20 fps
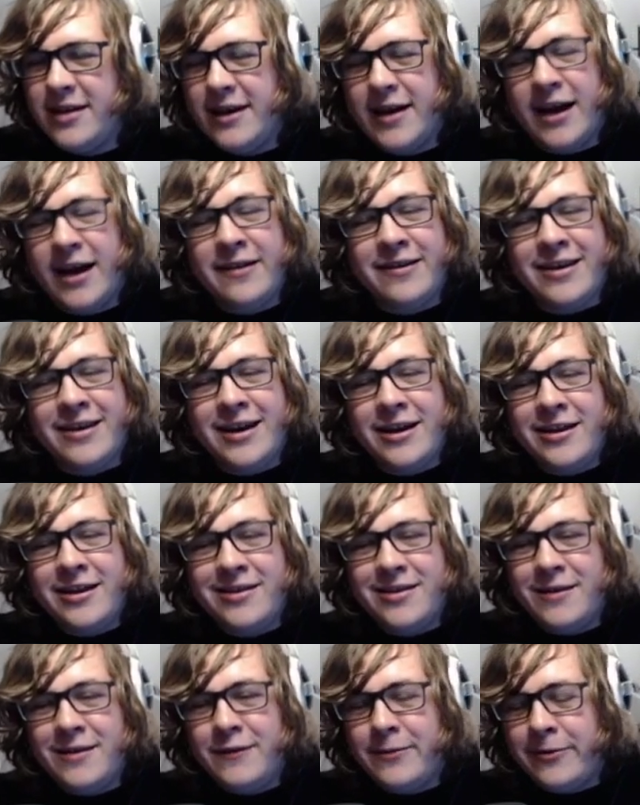As a kid,
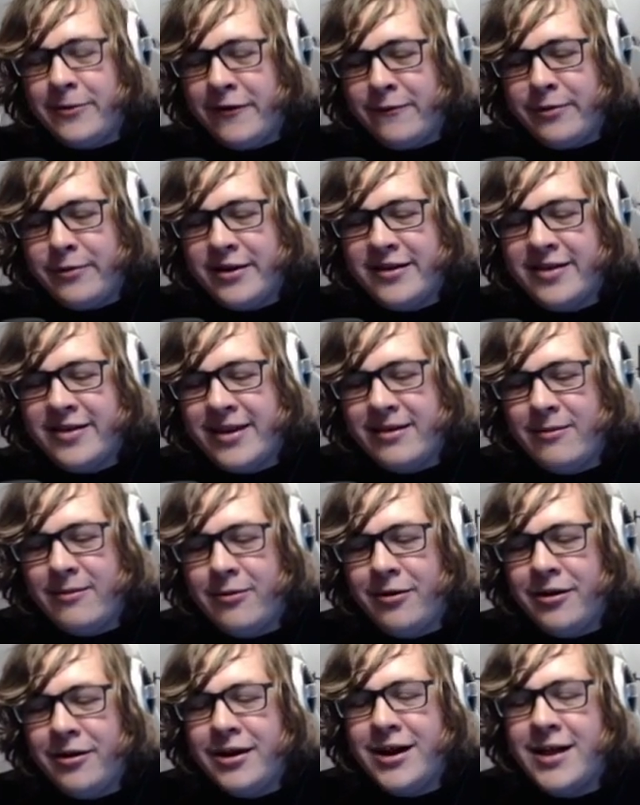if you play this game, you
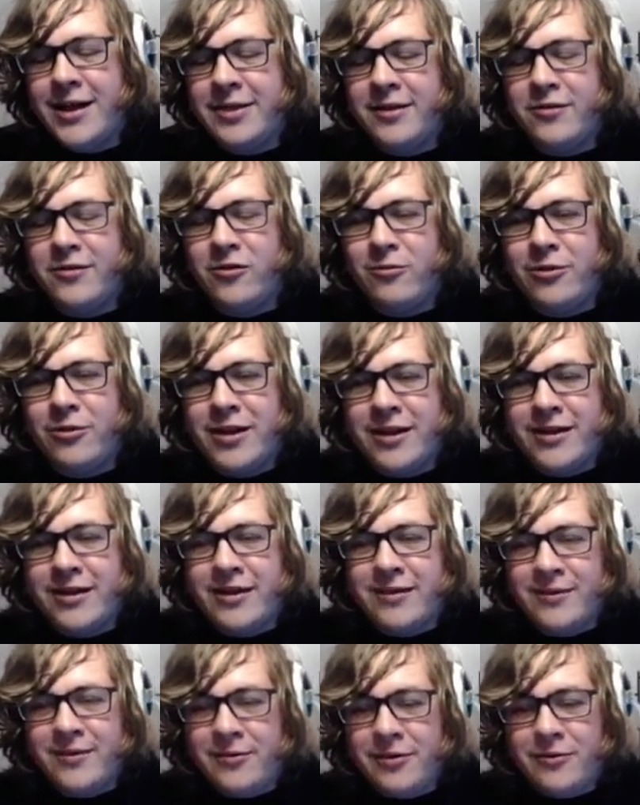probably got the normal ending
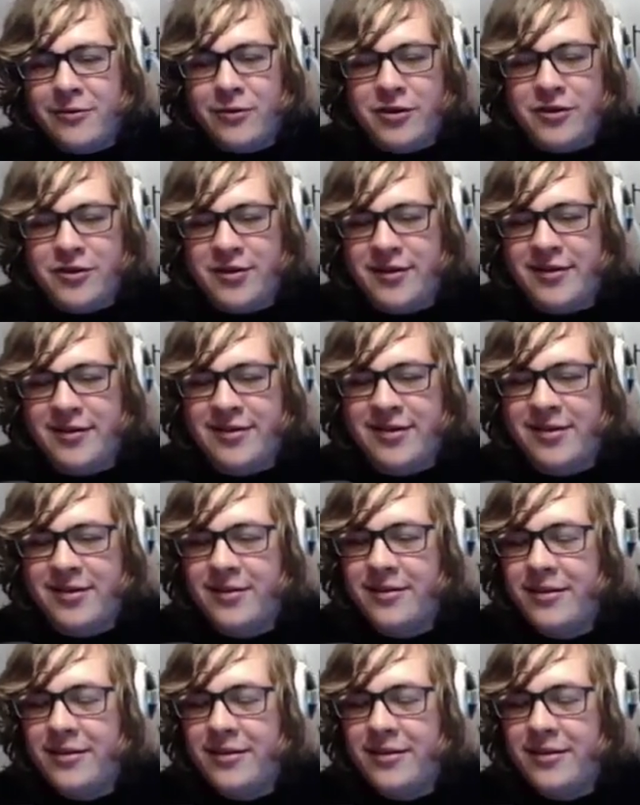to it, which is